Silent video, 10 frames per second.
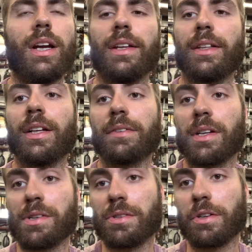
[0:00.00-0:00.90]
And then I've
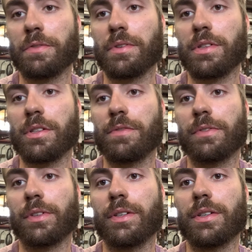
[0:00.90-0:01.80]
got to service this
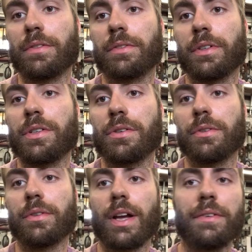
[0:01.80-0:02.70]
front
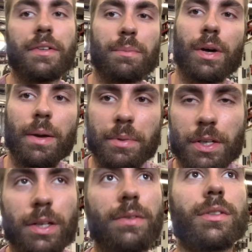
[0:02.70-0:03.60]
differential. I haven't even popped the
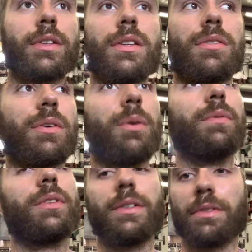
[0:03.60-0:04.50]
cover on it, so
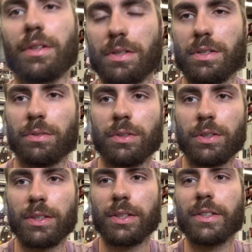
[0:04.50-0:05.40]
hopefully everything's still
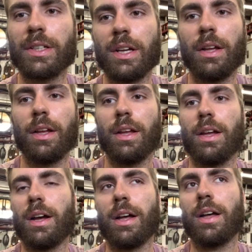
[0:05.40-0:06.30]
good in there.
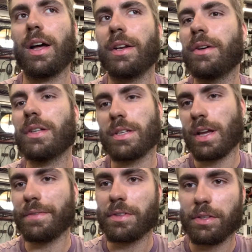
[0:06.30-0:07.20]
I know it doesn't
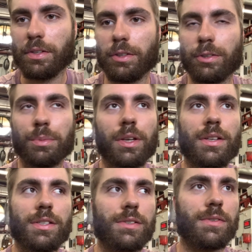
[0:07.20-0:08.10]
have a seal
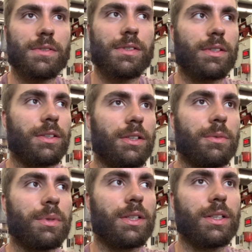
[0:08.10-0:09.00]
because it was a
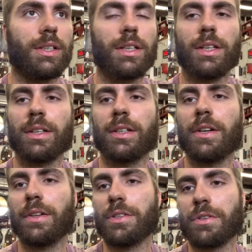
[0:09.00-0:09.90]
little bit leaky, and I
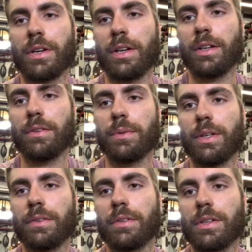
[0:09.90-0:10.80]
know they drain it
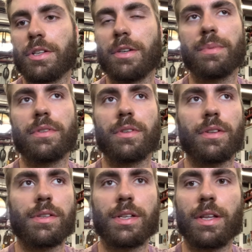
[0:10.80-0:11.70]
whenever they ship it, so
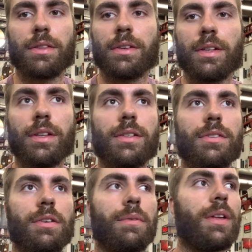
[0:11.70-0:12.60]
there's nothing in it.
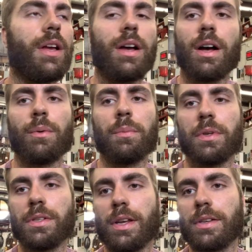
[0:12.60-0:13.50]
So I won't
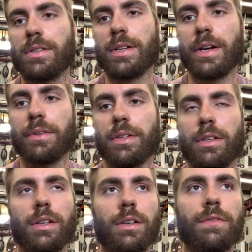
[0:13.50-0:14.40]
be testing out the
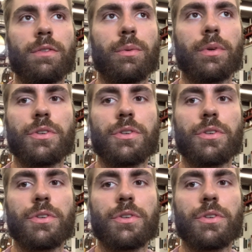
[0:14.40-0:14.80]
four-wheel